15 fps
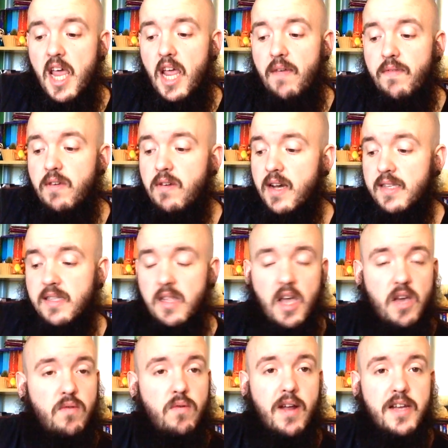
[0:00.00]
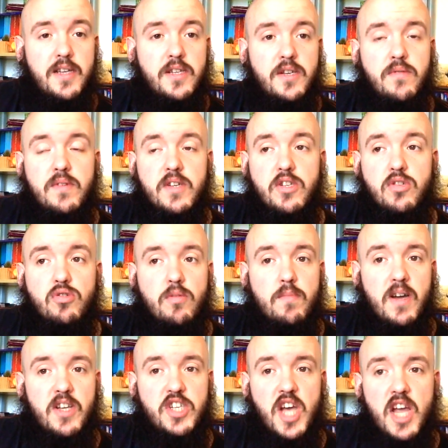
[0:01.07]
If you guys like what I do and enjoy
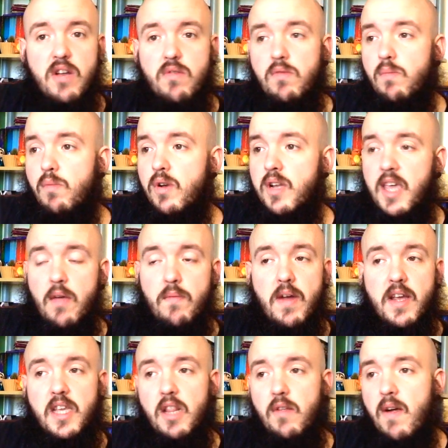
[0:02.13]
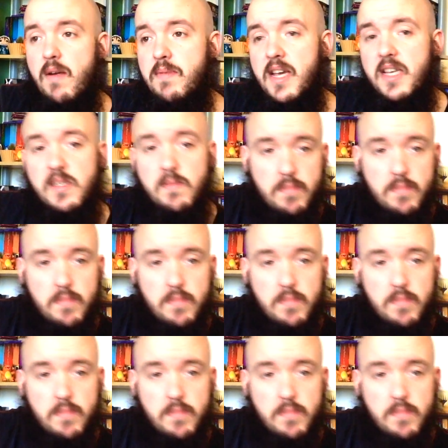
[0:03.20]
my channel and want to get regular updates,